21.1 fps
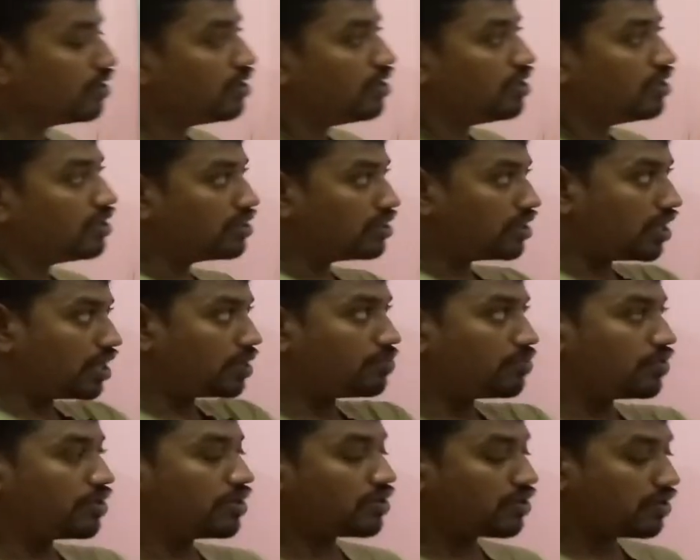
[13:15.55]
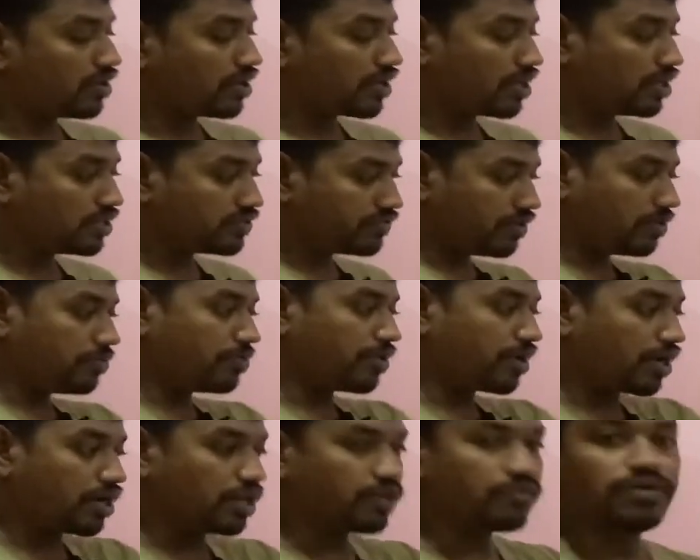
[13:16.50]
In that particular case we will be
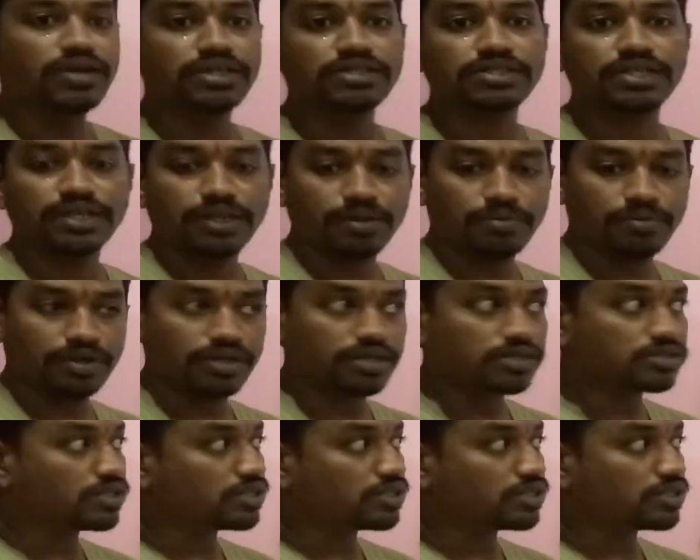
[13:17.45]
getting 5 centimeters.